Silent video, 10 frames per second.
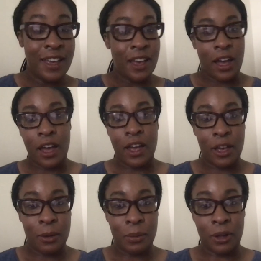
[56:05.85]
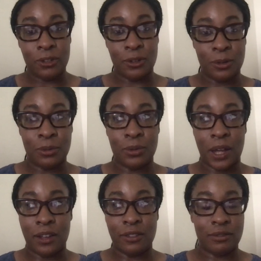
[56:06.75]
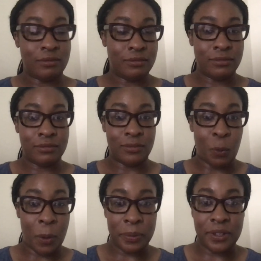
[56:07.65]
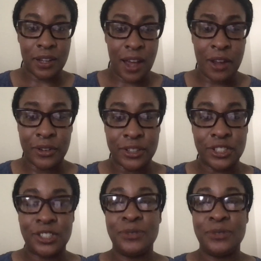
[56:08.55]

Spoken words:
I am also like 1% Irish,